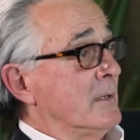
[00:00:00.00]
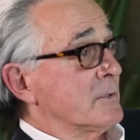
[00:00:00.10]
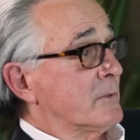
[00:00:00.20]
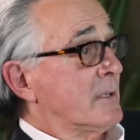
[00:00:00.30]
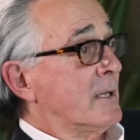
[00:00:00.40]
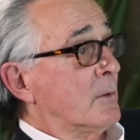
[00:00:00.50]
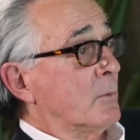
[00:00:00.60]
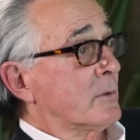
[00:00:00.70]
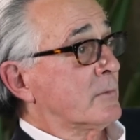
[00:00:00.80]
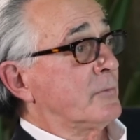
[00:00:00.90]
So that night I
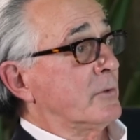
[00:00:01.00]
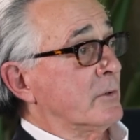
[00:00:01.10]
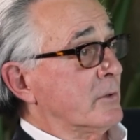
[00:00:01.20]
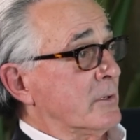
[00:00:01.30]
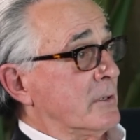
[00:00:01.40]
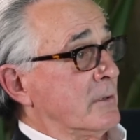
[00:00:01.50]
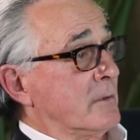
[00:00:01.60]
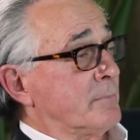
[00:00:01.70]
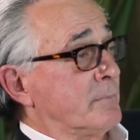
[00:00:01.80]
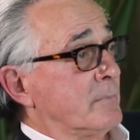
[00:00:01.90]
worked for,
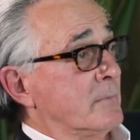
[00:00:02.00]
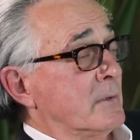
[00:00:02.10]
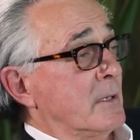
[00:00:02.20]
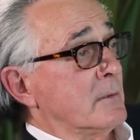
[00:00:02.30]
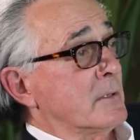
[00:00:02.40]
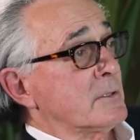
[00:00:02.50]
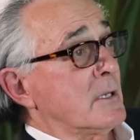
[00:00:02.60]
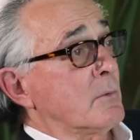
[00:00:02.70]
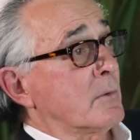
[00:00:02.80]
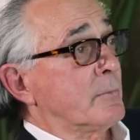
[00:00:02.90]
uh, the night, next
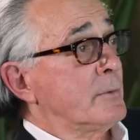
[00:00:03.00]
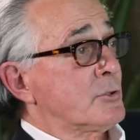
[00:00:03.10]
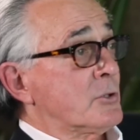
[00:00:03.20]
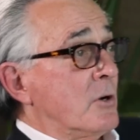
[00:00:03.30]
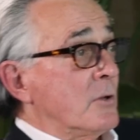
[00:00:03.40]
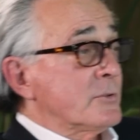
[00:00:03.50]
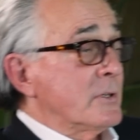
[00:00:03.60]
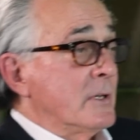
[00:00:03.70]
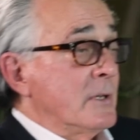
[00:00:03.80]
night I worked for Prince Charles,